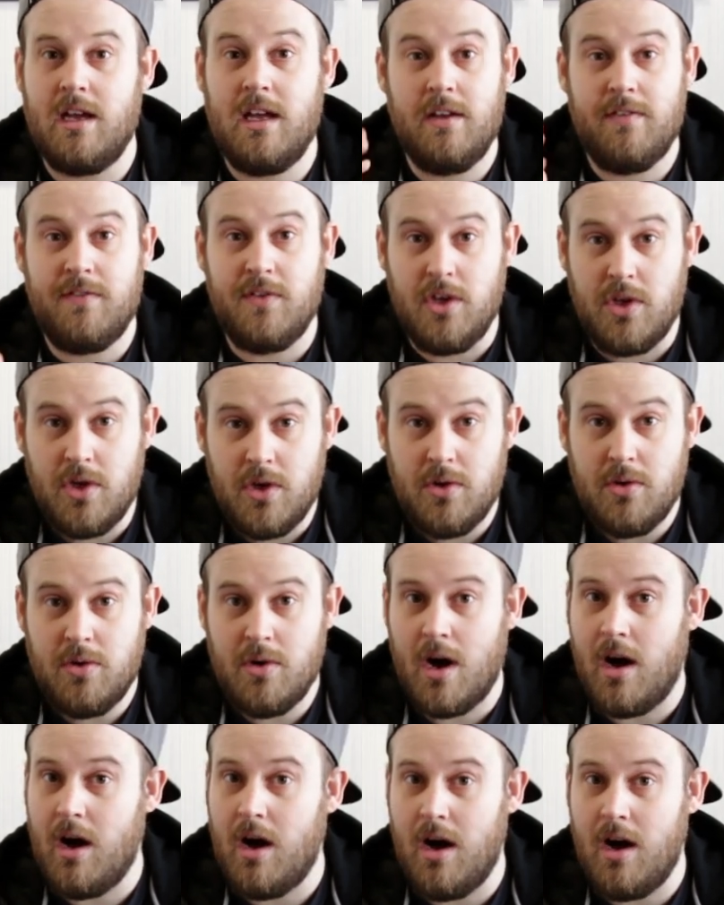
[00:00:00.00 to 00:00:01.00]
If
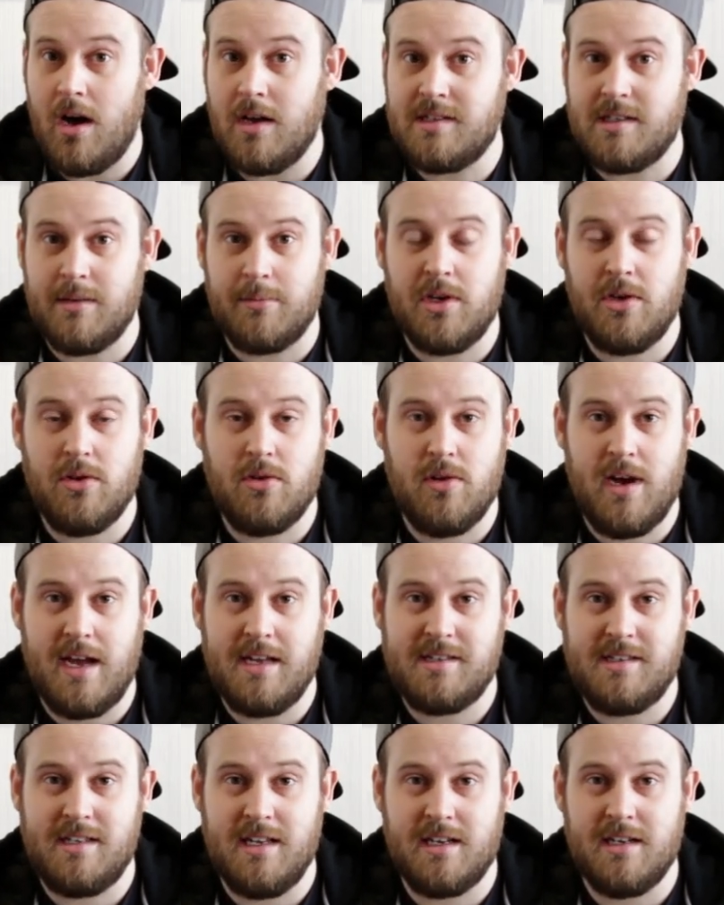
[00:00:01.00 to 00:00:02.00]
you are someone who
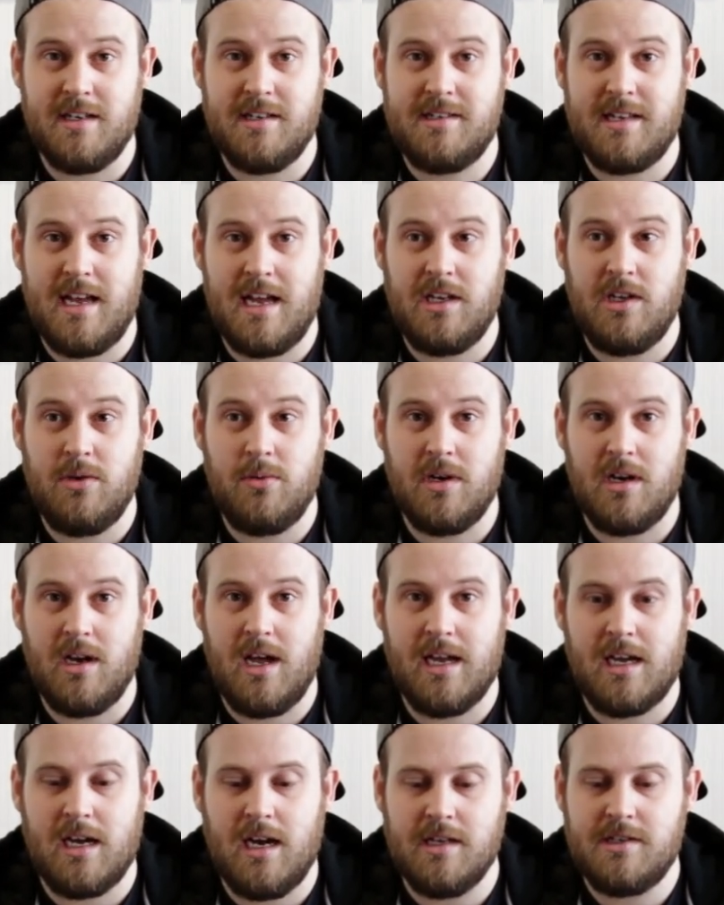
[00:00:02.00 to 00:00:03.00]
creates stickers and you would
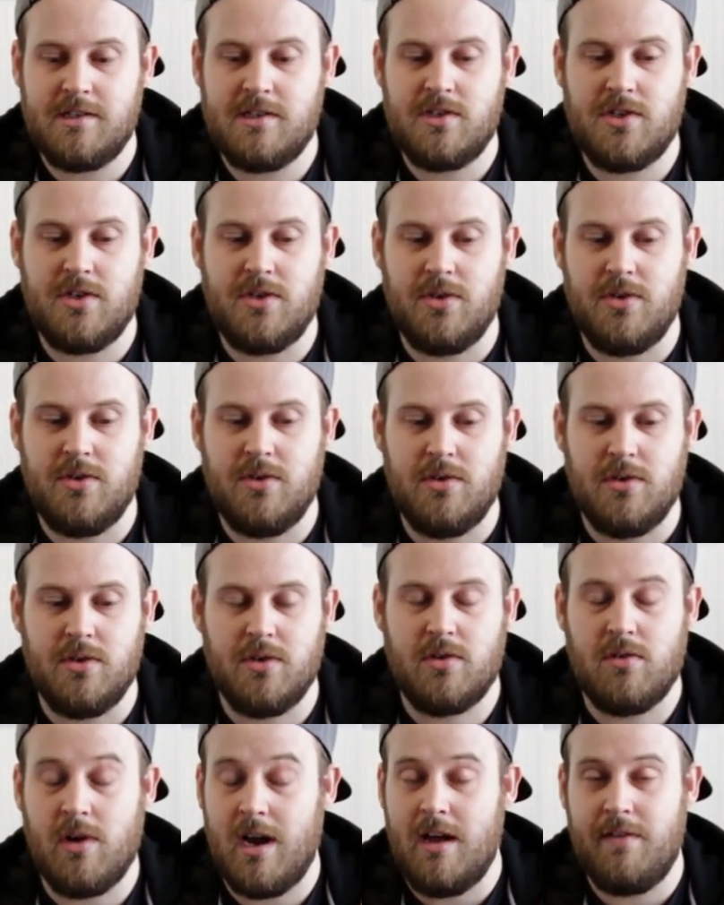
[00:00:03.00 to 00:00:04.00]
like us to
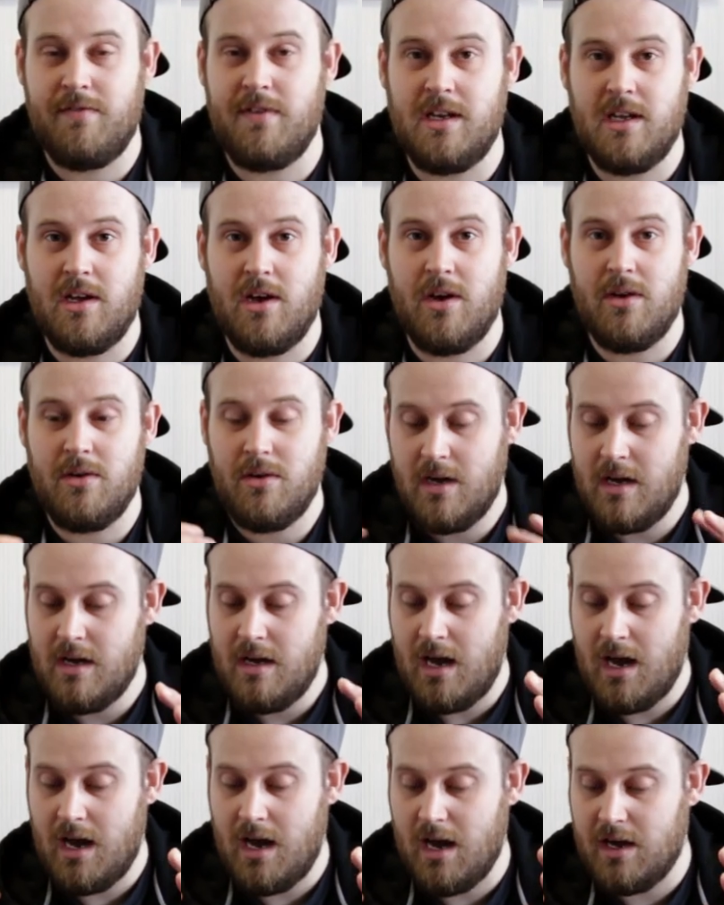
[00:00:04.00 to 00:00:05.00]
create a video
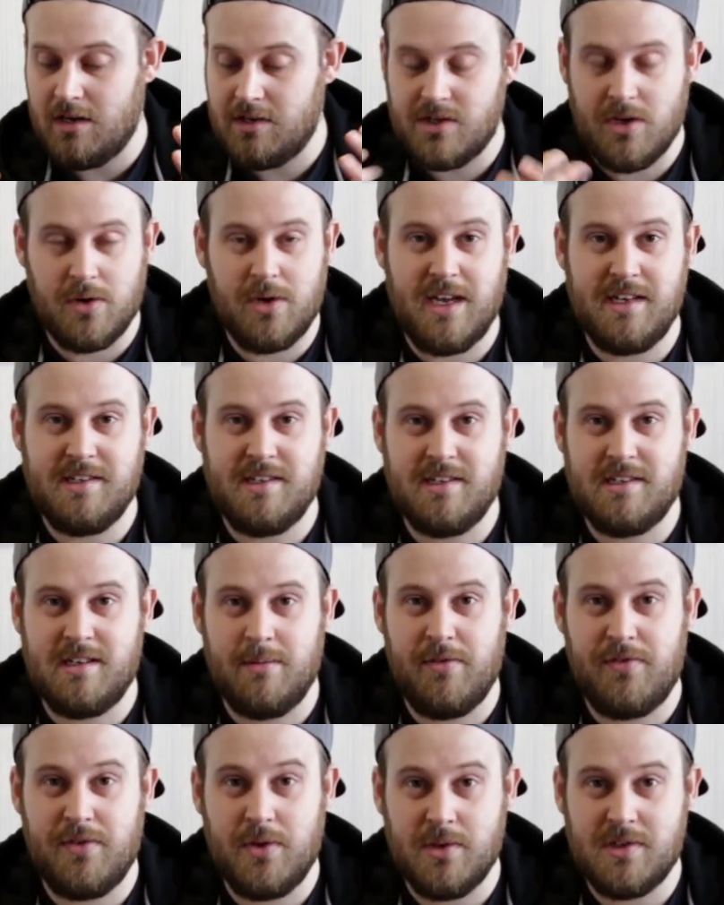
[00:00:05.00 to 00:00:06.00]
Uh, showcasing
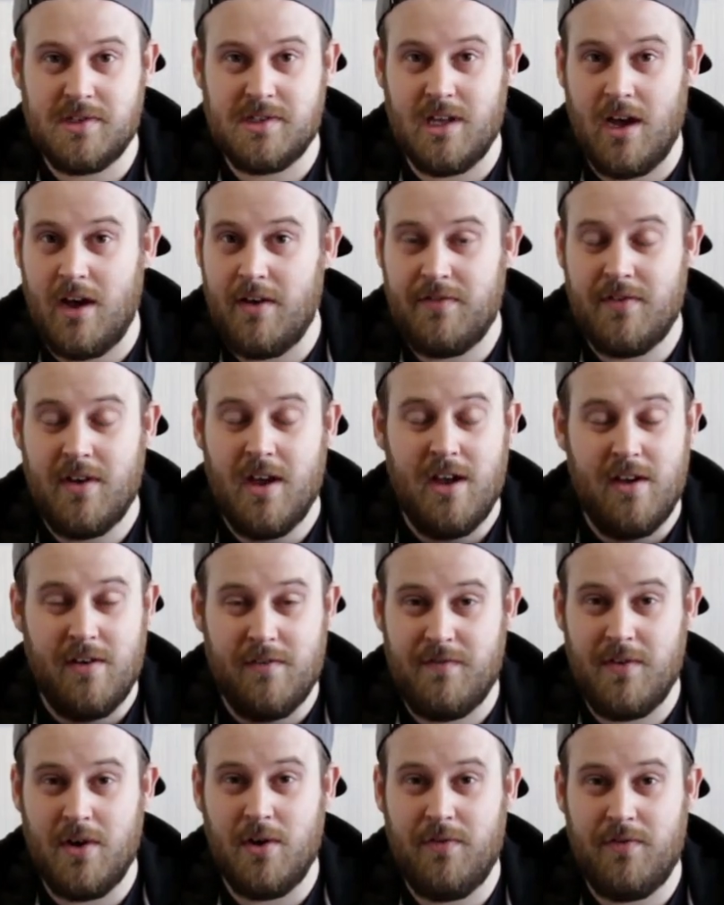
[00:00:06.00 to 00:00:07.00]
some of your stuff,
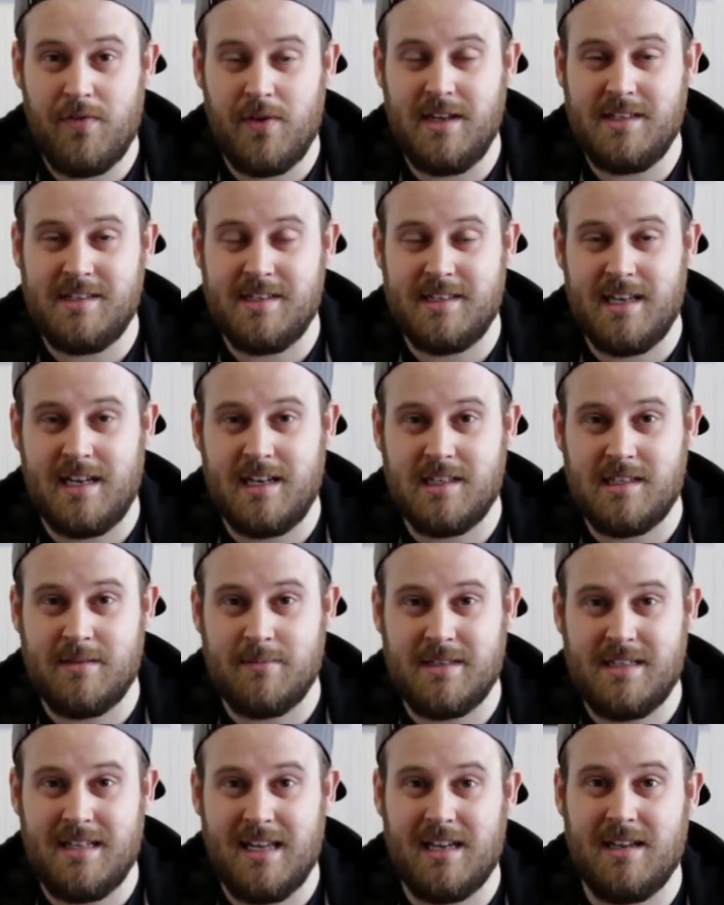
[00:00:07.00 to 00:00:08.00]
feel free to send us
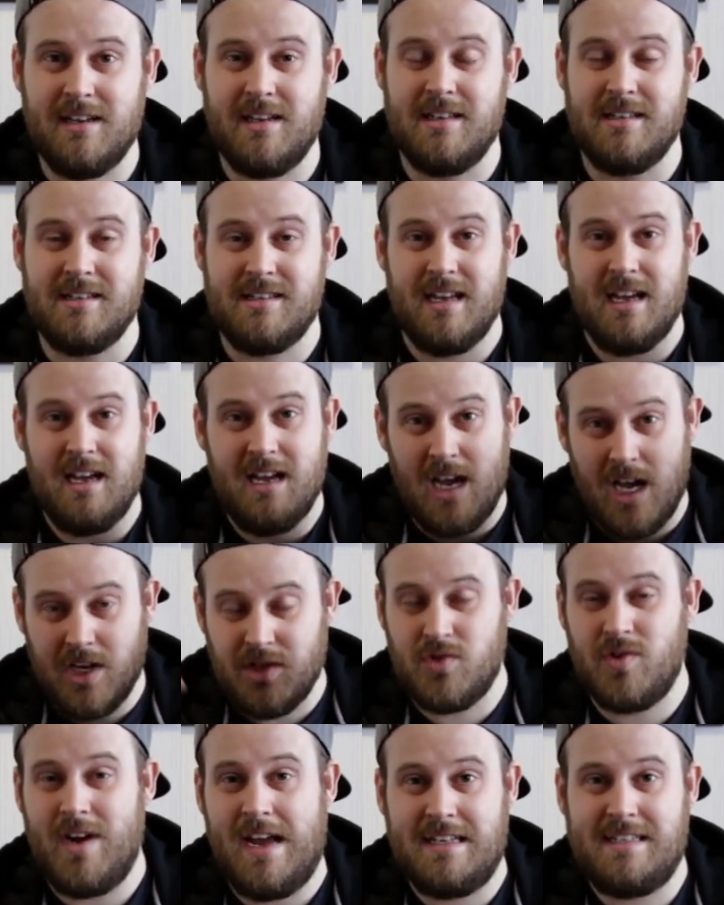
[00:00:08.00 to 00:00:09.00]
some stickers.
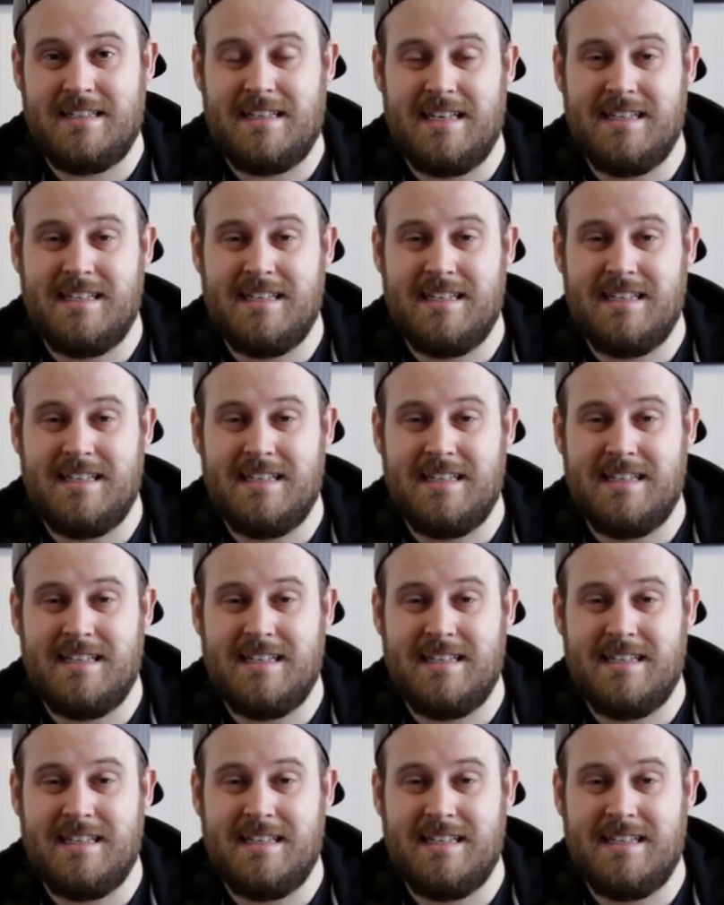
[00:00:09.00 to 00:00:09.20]
Address